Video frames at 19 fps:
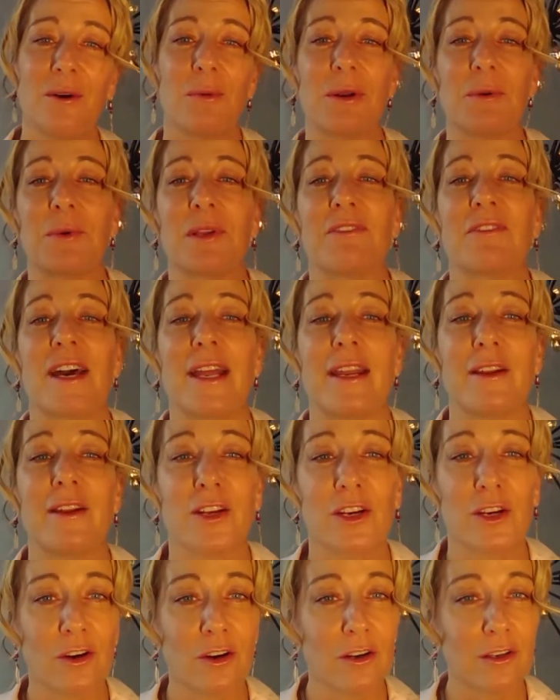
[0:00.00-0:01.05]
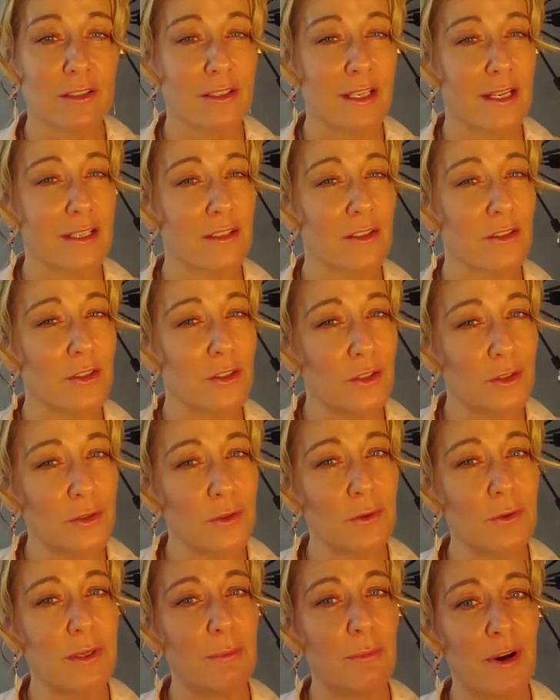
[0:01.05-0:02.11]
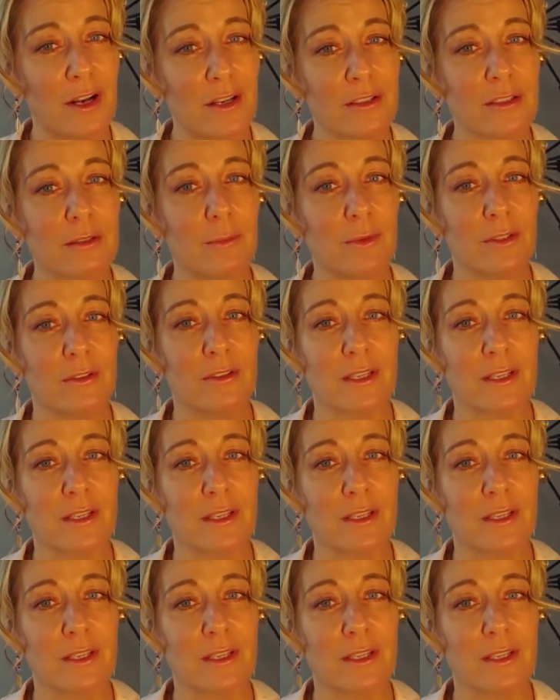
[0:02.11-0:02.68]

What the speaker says: when we've had an occurrence that is too impossible